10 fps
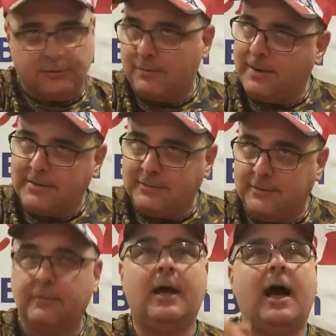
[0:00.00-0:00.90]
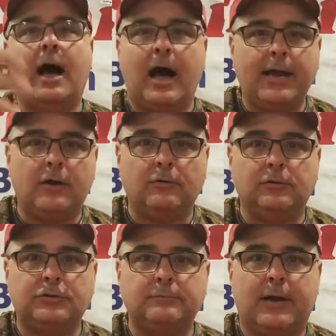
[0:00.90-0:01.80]
some guys do. I don't
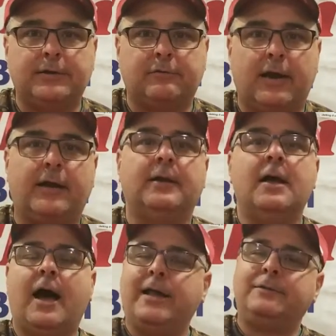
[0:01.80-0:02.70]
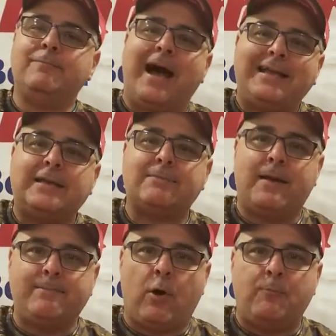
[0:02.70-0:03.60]
loosen my drag. I might kick my
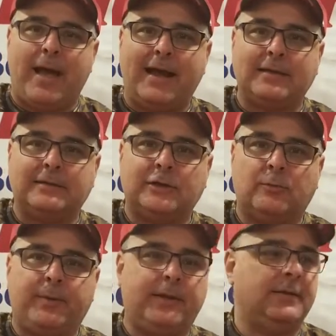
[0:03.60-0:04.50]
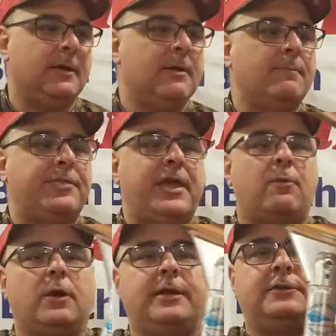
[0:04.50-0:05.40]
boat back a little bit. But then
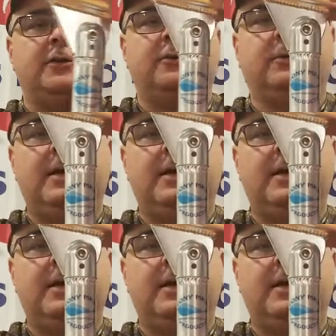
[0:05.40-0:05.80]
what I do